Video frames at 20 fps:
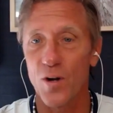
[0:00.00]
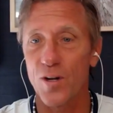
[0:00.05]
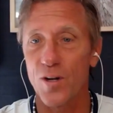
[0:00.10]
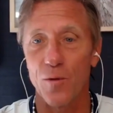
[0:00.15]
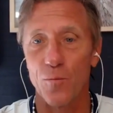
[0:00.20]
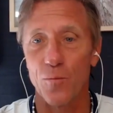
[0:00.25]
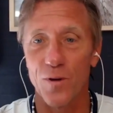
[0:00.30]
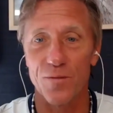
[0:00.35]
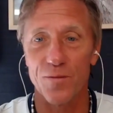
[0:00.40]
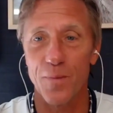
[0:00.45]

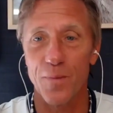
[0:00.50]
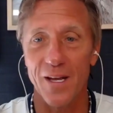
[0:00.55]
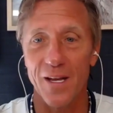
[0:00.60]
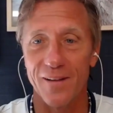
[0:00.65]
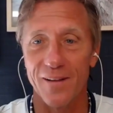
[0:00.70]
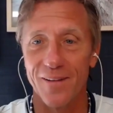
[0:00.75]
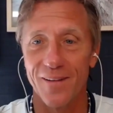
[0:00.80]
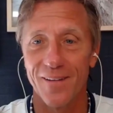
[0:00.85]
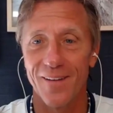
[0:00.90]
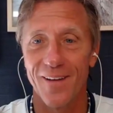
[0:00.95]
working with yeah.
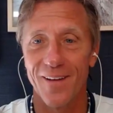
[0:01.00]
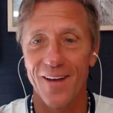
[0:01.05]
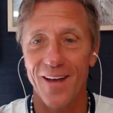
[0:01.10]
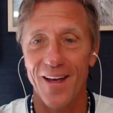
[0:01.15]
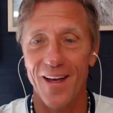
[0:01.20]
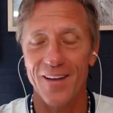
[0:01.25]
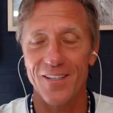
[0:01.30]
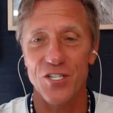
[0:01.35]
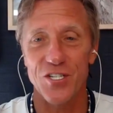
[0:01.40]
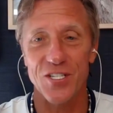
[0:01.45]
me.
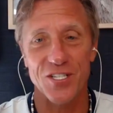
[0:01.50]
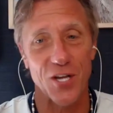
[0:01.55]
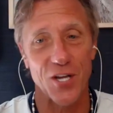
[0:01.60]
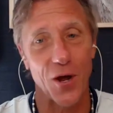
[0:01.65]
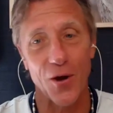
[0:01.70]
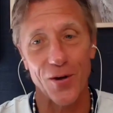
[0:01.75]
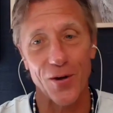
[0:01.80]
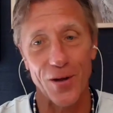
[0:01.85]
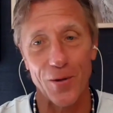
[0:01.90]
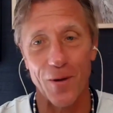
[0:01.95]
And
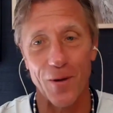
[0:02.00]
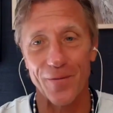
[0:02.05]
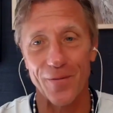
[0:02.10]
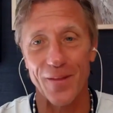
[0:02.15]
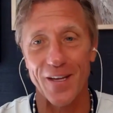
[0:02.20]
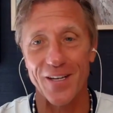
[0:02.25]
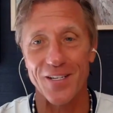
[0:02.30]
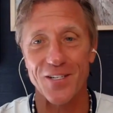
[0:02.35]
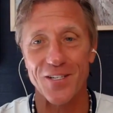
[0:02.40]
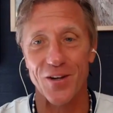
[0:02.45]
she's the only
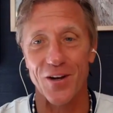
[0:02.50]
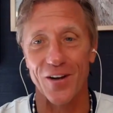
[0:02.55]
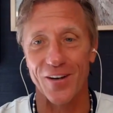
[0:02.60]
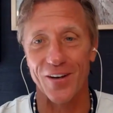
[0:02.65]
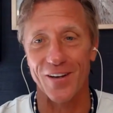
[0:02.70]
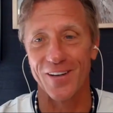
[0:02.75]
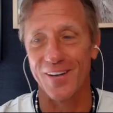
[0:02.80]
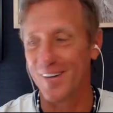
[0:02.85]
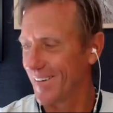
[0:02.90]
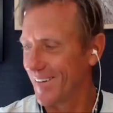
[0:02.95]
one no, that's I,
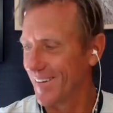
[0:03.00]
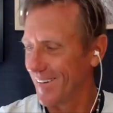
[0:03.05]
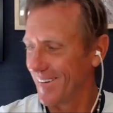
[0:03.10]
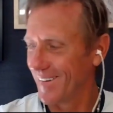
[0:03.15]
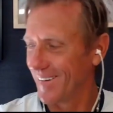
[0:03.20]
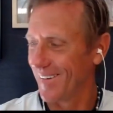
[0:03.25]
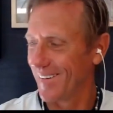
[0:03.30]
got it